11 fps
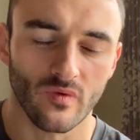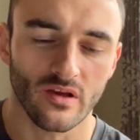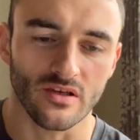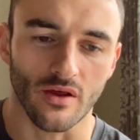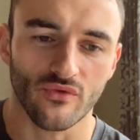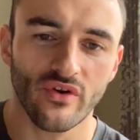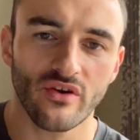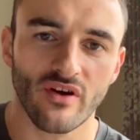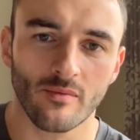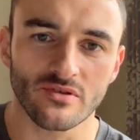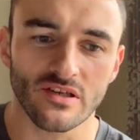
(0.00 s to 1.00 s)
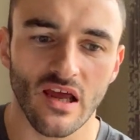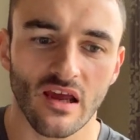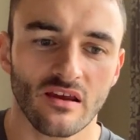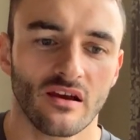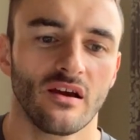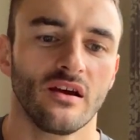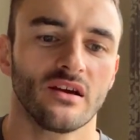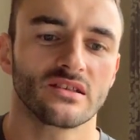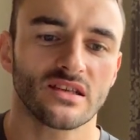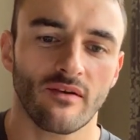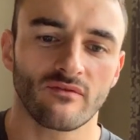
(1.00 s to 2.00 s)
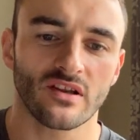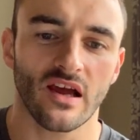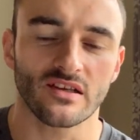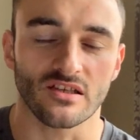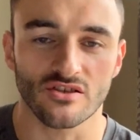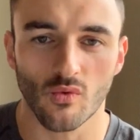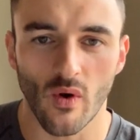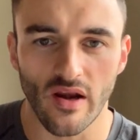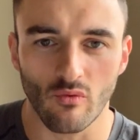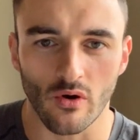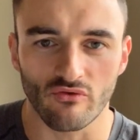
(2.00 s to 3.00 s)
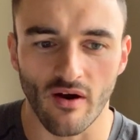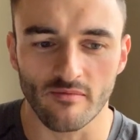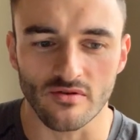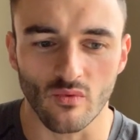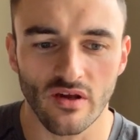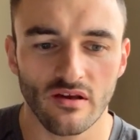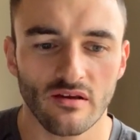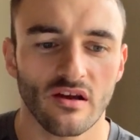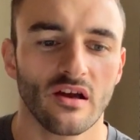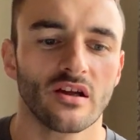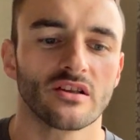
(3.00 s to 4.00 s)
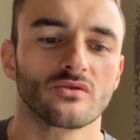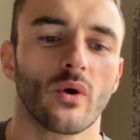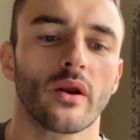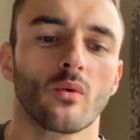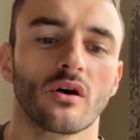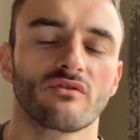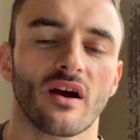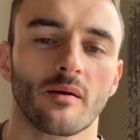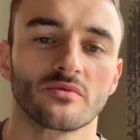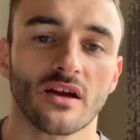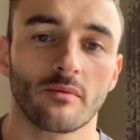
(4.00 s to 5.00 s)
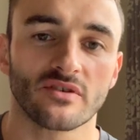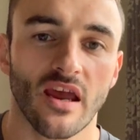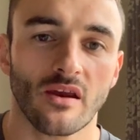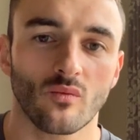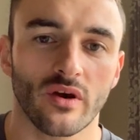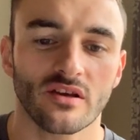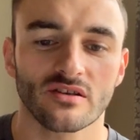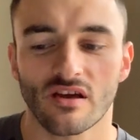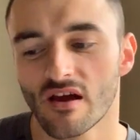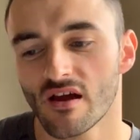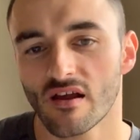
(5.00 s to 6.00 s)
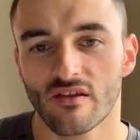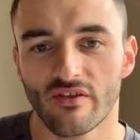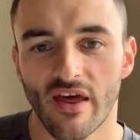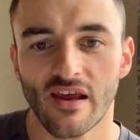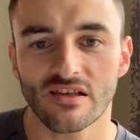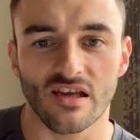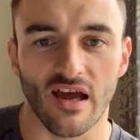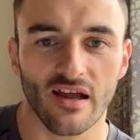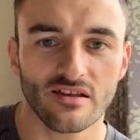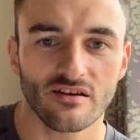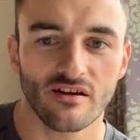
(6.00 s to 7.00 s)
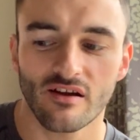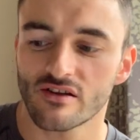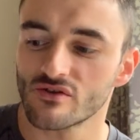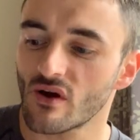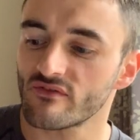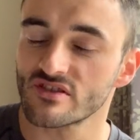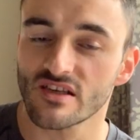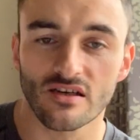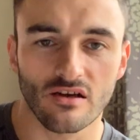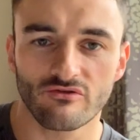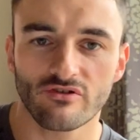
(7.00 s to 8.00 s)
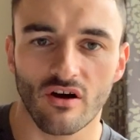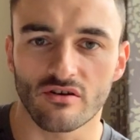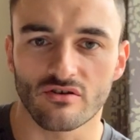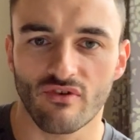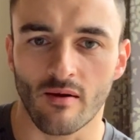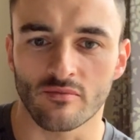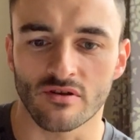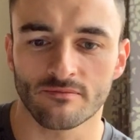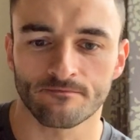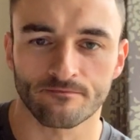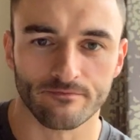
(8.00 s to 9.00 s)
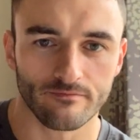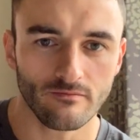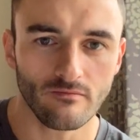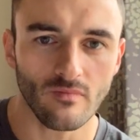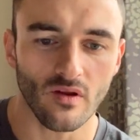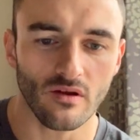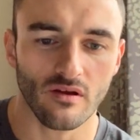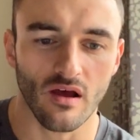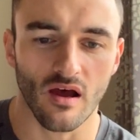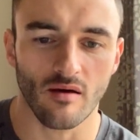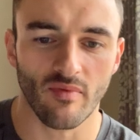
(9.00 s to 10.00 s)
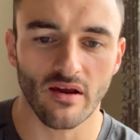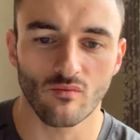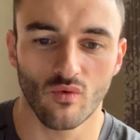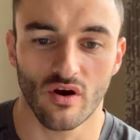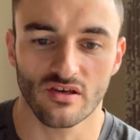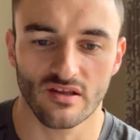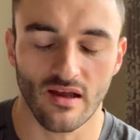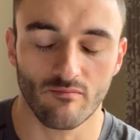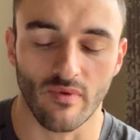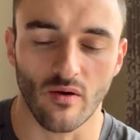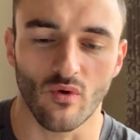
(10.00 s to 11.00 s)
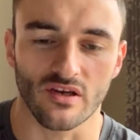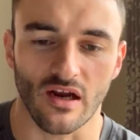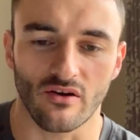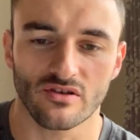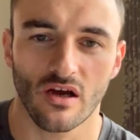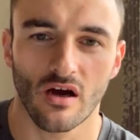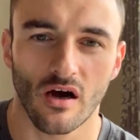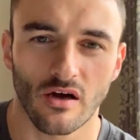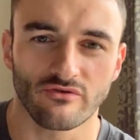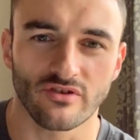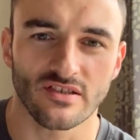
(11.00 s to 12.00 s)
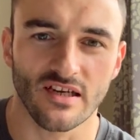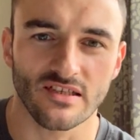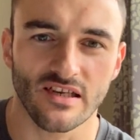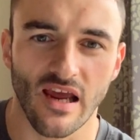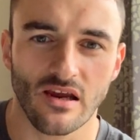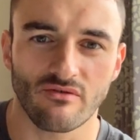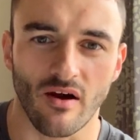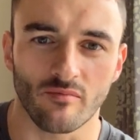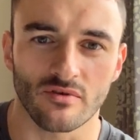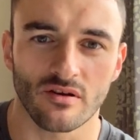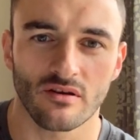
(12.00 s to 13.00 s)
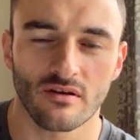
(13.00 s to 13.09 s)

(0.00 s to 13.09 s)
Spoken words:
So 3 grams a day, 7 days, is 21 grams a week. 21 grams times 8 weeks. They said to have 600 odd grams. Mine works out as 168 grams.